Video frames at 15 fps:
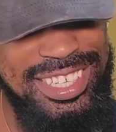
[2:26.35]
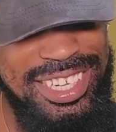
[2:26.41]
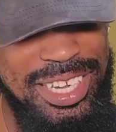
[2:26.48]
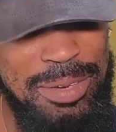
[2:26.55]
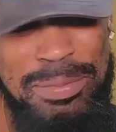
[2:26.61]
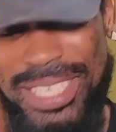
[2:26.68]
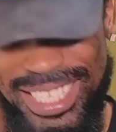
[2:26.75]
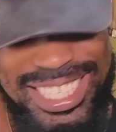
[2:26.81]
I
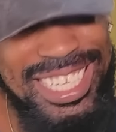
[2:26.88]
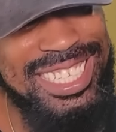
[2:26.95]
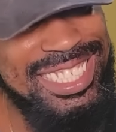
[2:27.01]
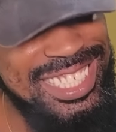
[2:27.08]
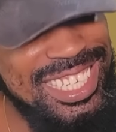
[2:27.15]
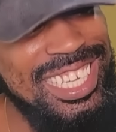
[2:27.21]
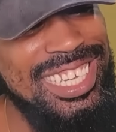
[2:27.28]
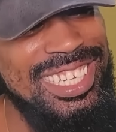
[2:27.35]
mean
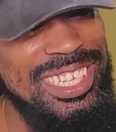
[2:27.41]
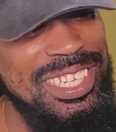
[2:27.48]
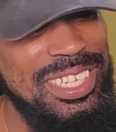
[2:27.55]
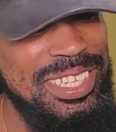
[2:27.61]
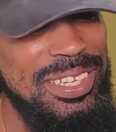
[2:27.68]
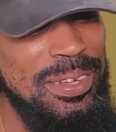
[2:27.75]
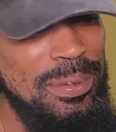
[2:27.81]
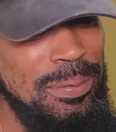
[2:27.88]
yesterday.
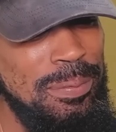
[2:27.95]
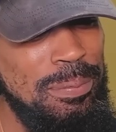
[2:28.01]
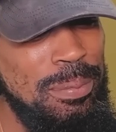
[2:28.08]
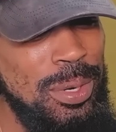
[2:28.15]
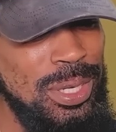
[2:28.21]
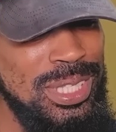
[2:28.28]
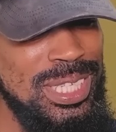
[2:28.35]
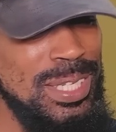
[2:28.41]

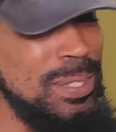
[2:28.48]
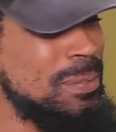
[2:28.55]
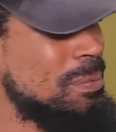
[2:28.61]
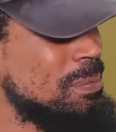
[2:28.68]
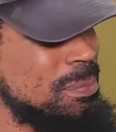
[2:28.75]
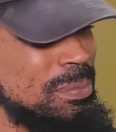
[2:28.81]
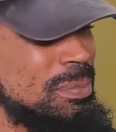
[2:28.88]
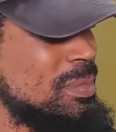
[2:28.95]
But
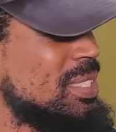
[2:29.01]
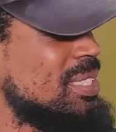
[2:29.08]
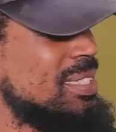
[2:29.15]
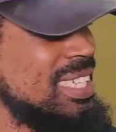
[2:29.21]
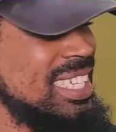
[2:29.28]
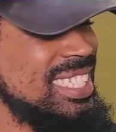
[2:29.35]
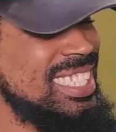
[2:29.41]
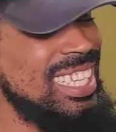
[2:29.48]

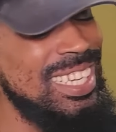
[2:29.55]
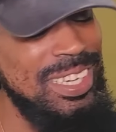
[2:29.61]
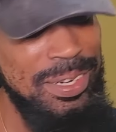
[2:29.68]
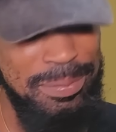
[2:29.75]
I tell you,